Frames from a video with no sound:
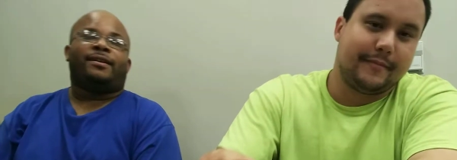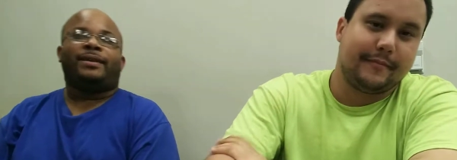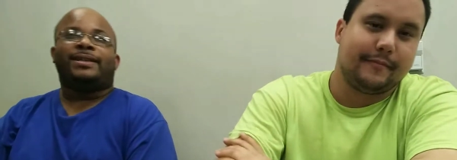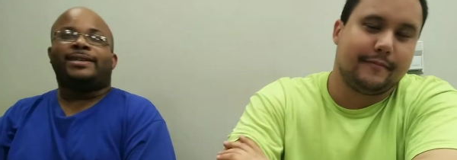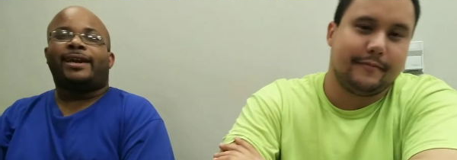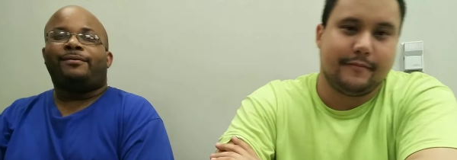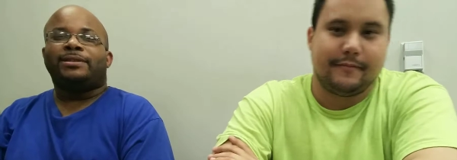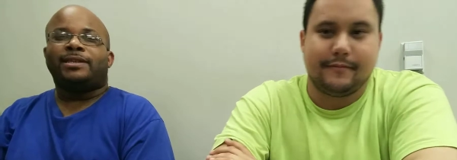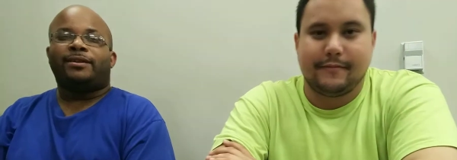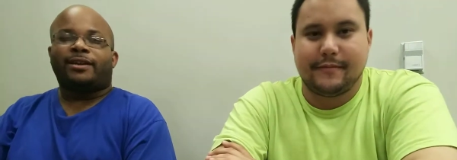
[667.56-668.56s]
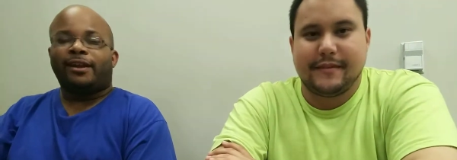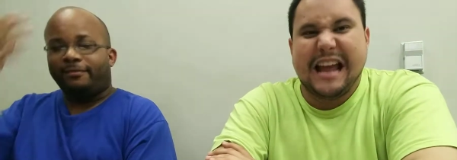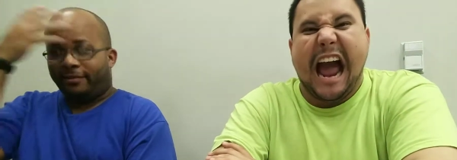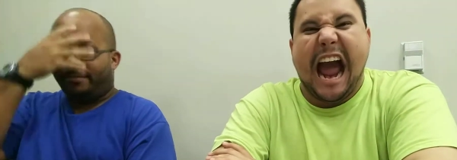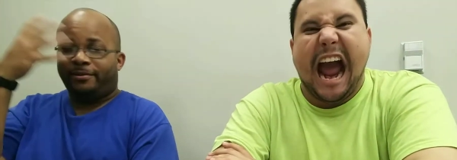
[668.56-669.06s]
Speaker 1: I'm getting tired. I want to see her
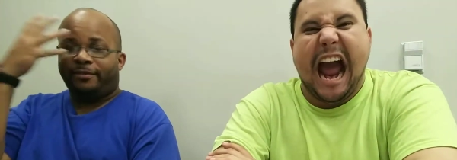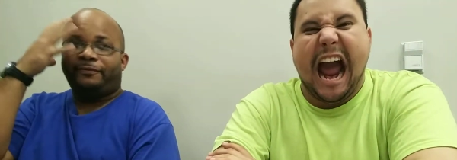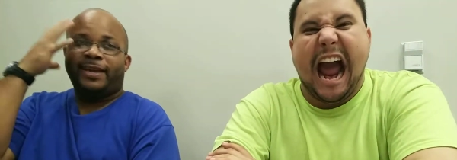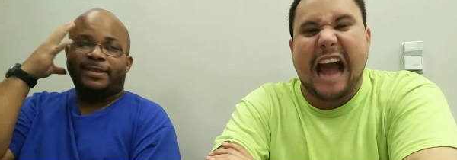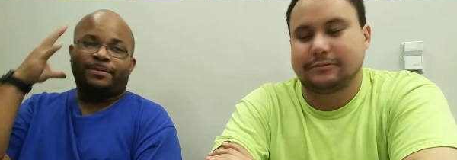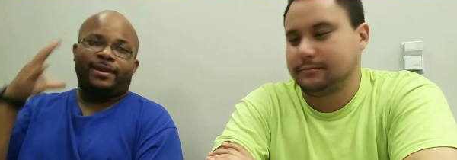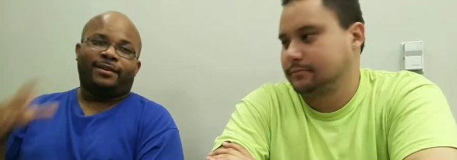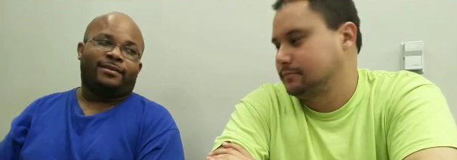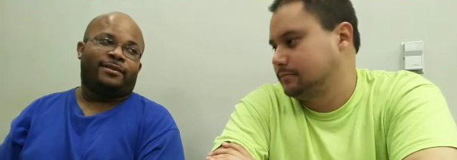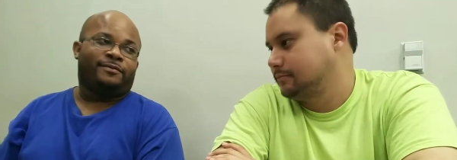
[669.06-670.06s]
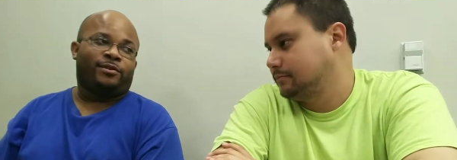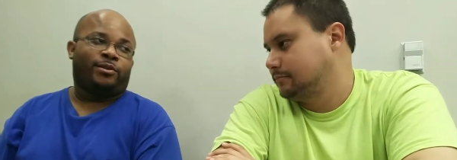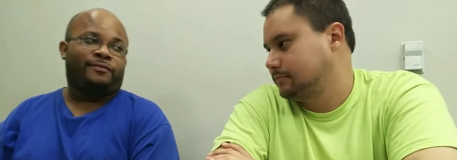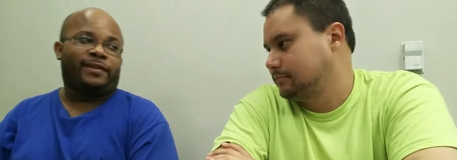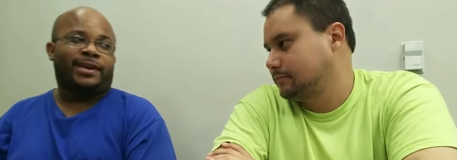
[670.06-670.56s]
cover up her face paint, her
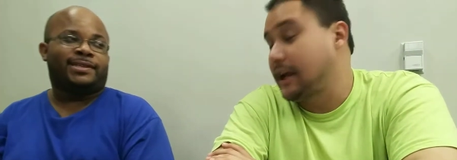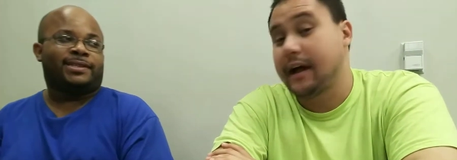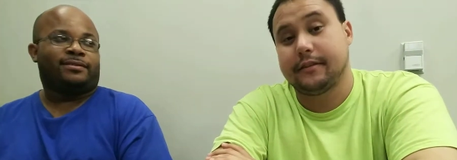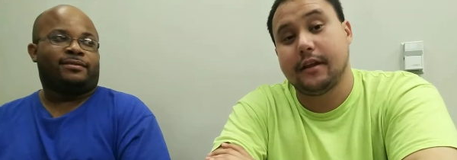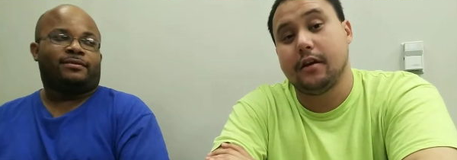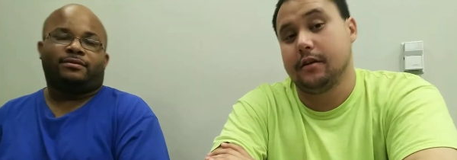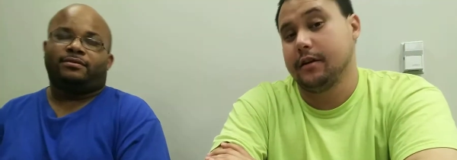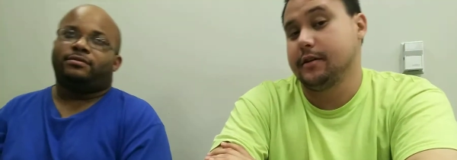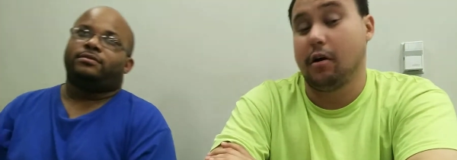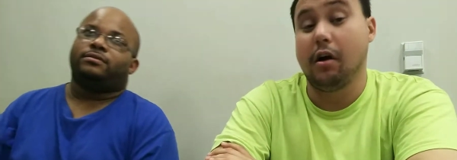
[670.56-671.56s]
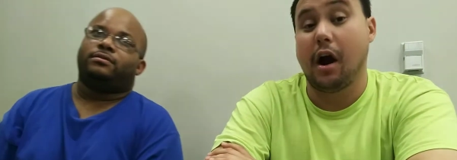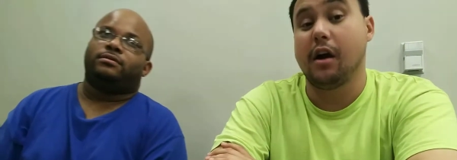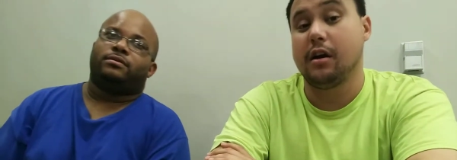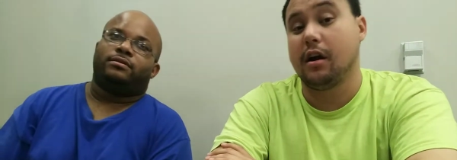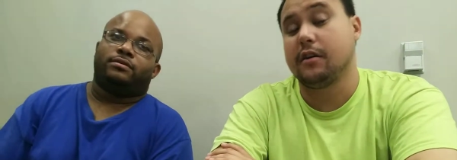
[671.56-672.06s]
whole face. Yeah, the, uh, her
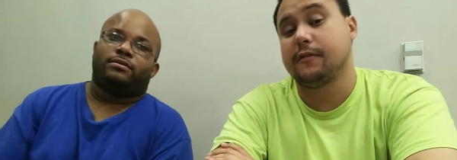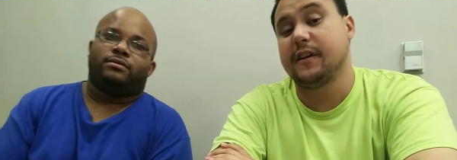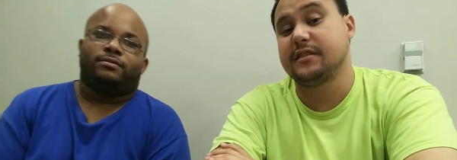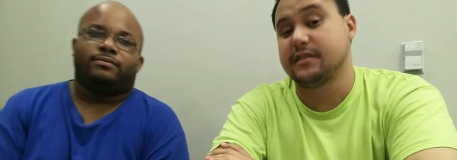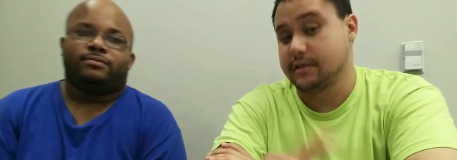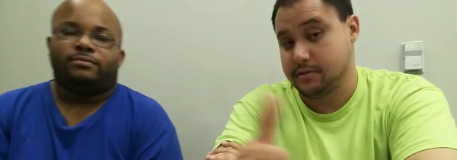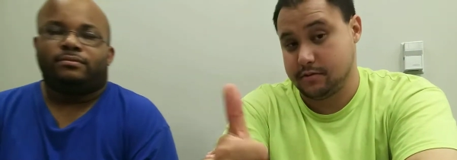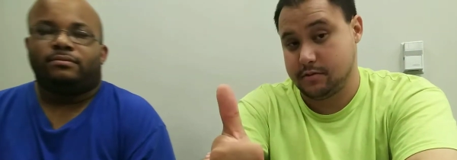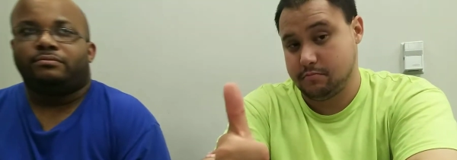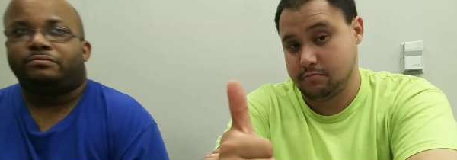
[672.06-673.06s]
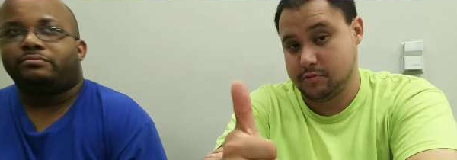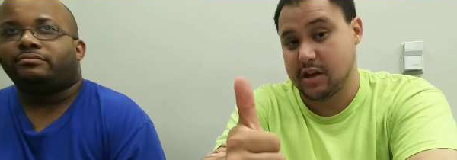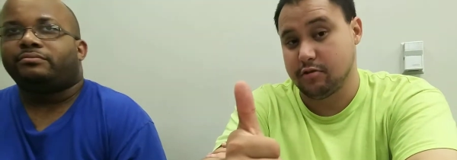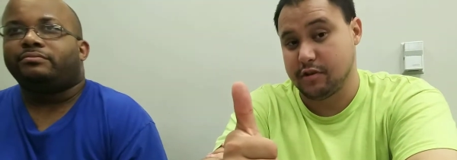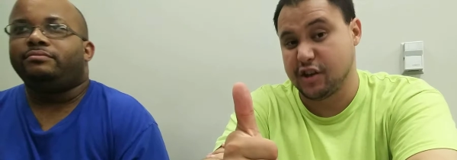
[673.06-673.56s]
art on
Speaker 2: her face is
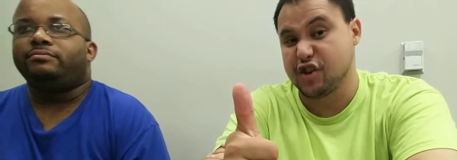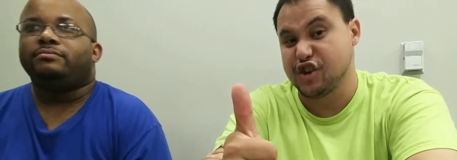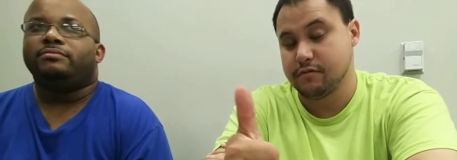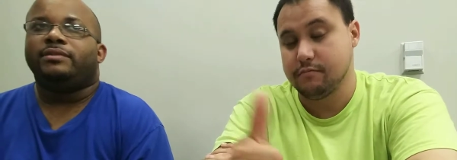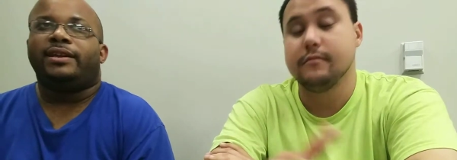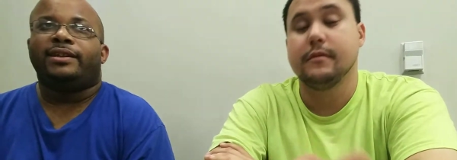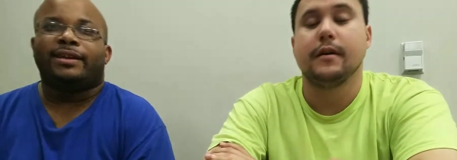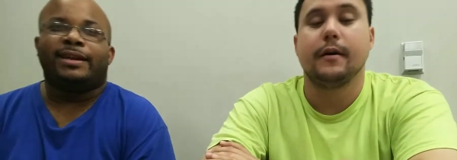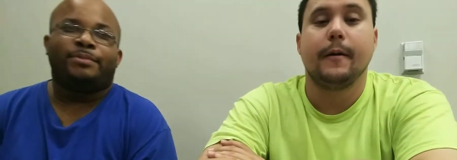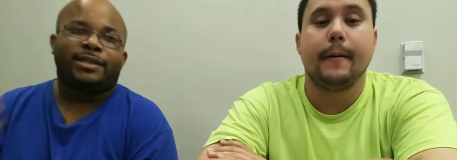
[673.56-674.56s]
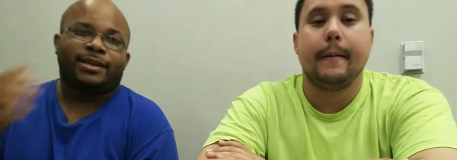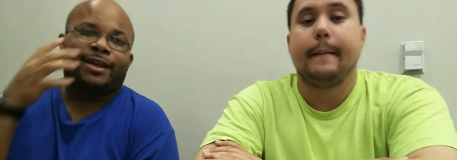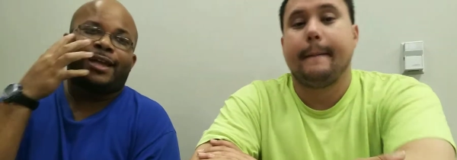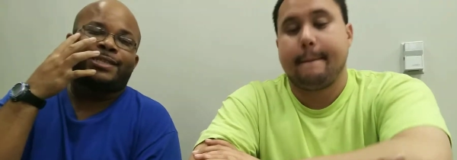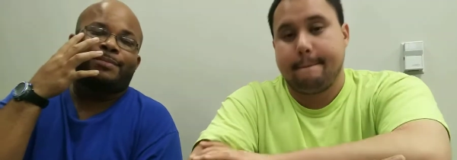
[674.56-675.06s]
generally good.
Speaker 1: And, uh, and put the
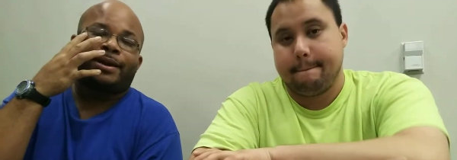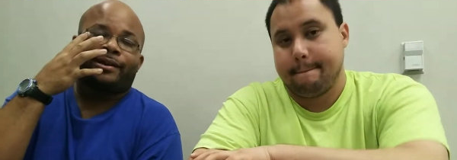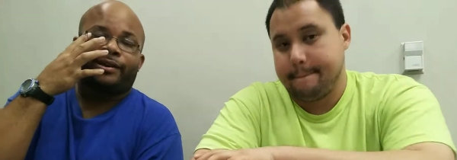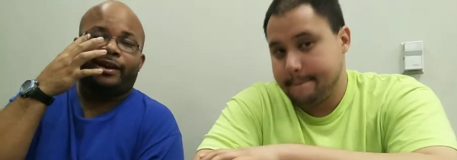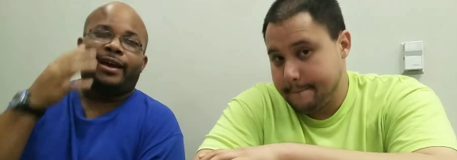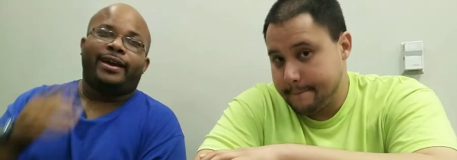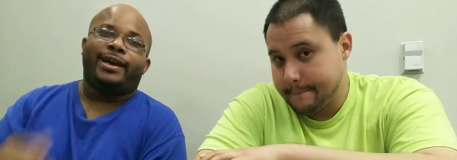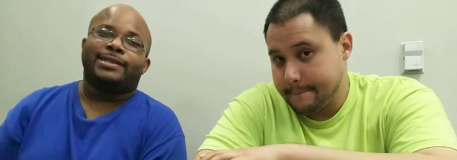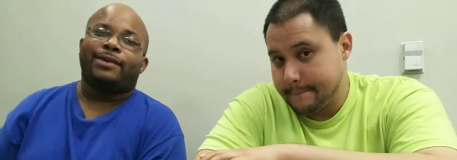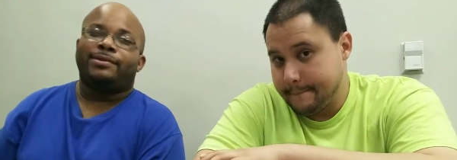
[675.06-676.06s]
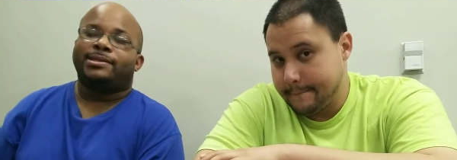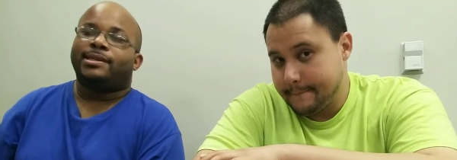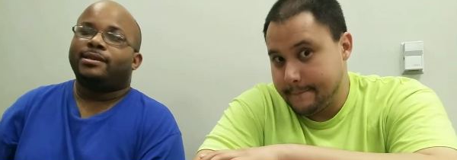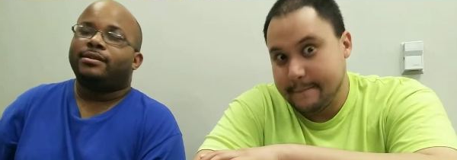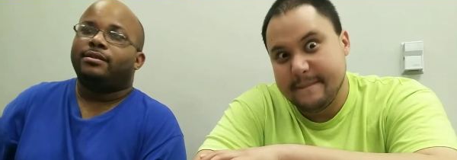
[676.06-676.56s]
contact back on her eyes. I want to
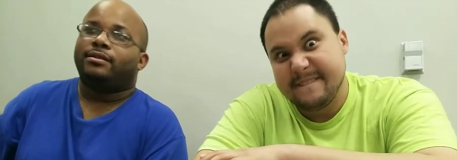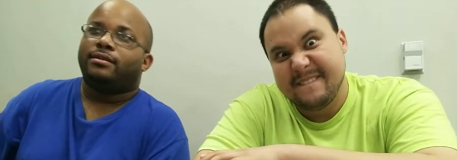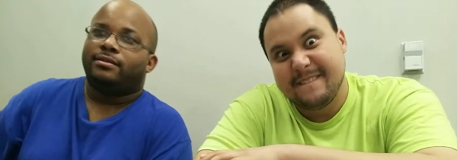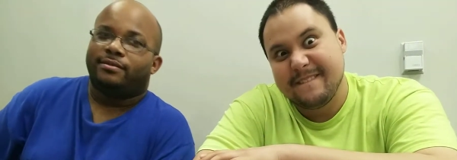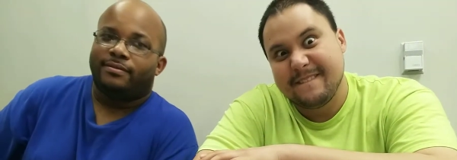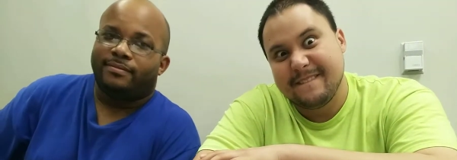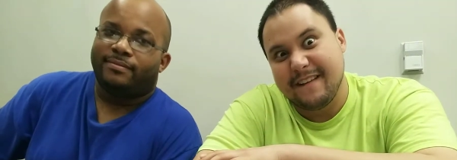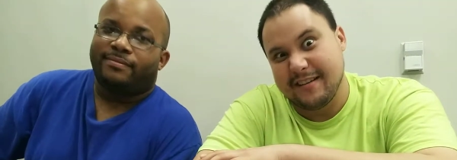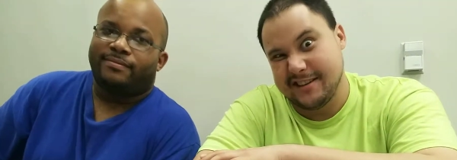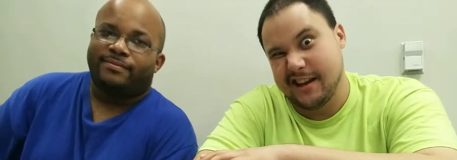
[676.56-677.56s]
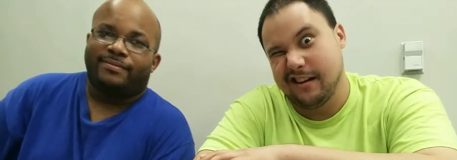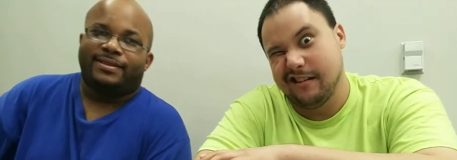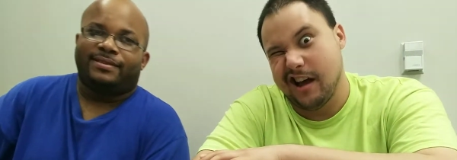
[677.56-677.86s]
see yellow